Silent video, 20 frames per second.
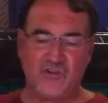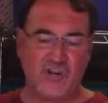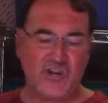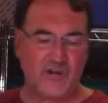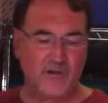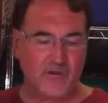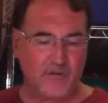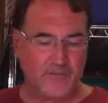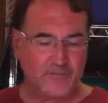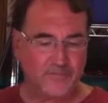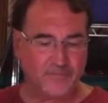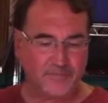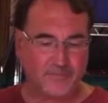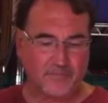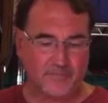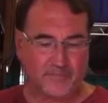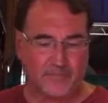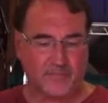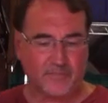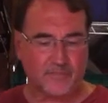shingle.
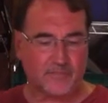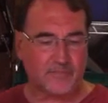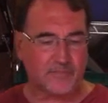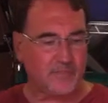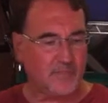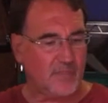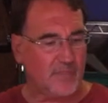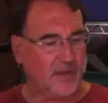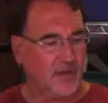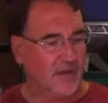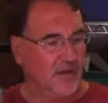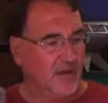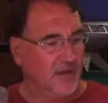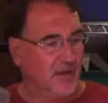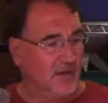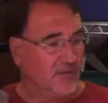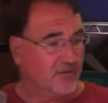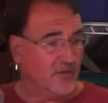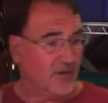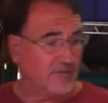
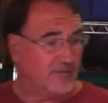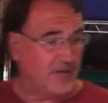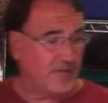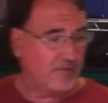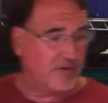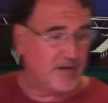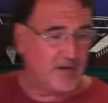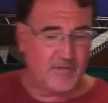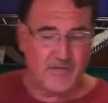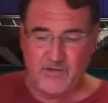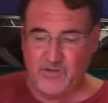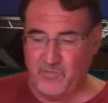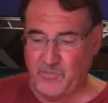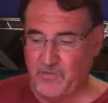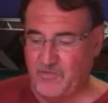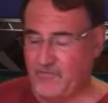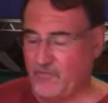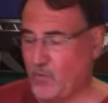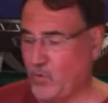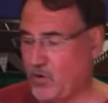So I've never done this
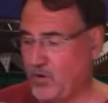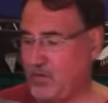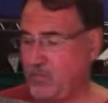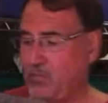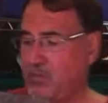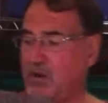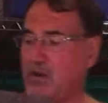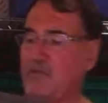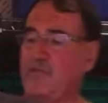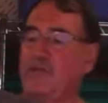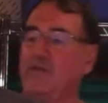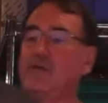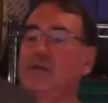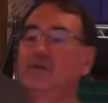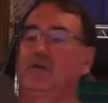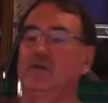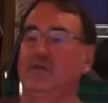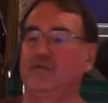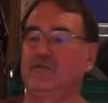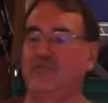before, but I think
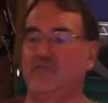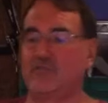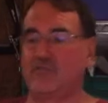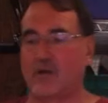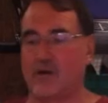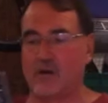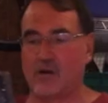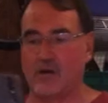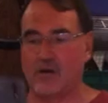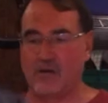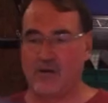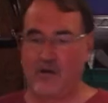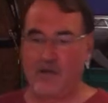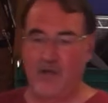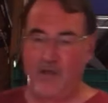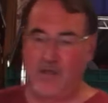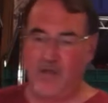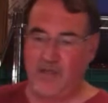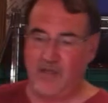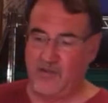a good start
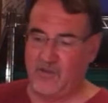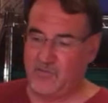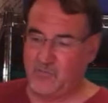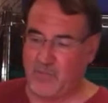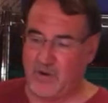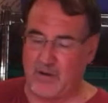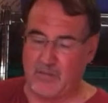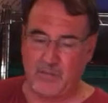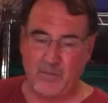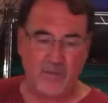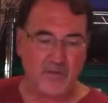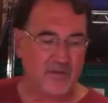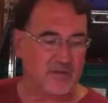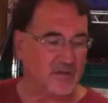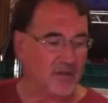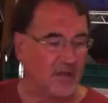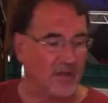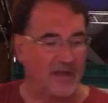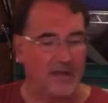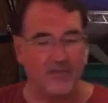is probably
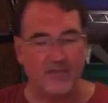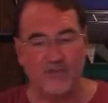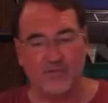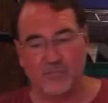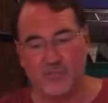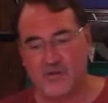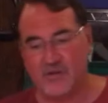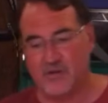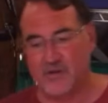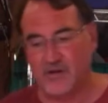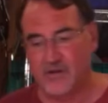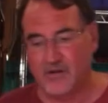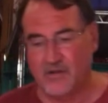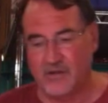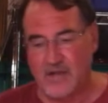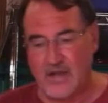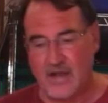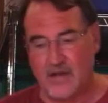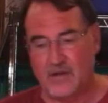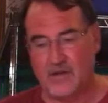to lay this
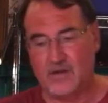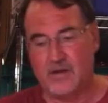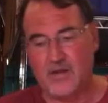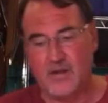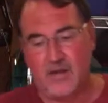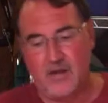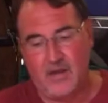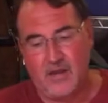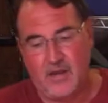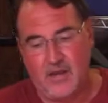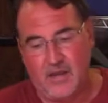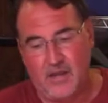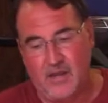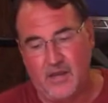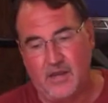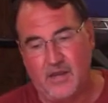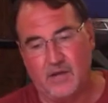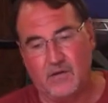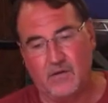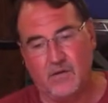material out
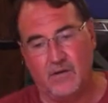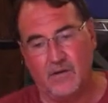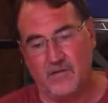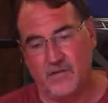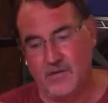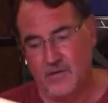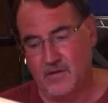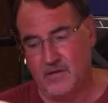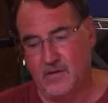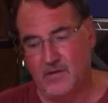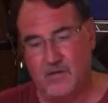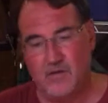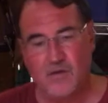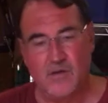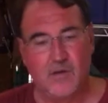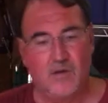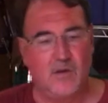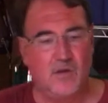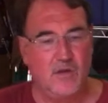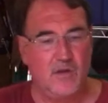here on
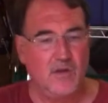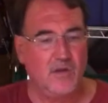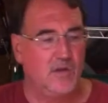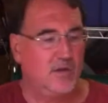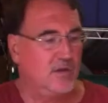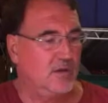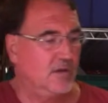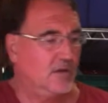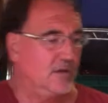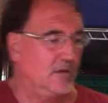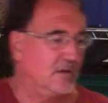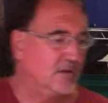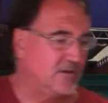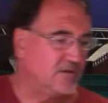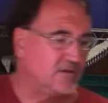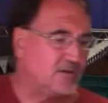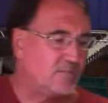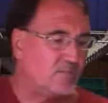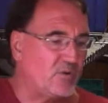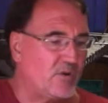the
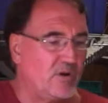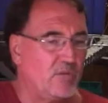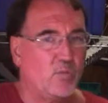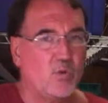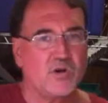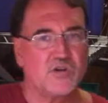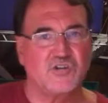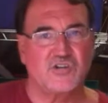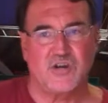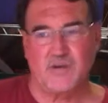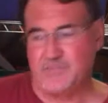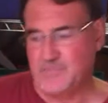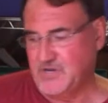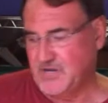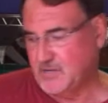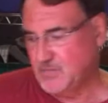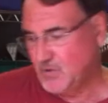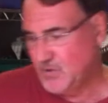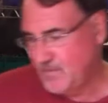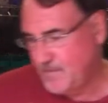temporary workshop
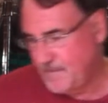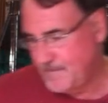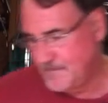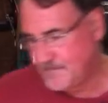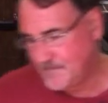table,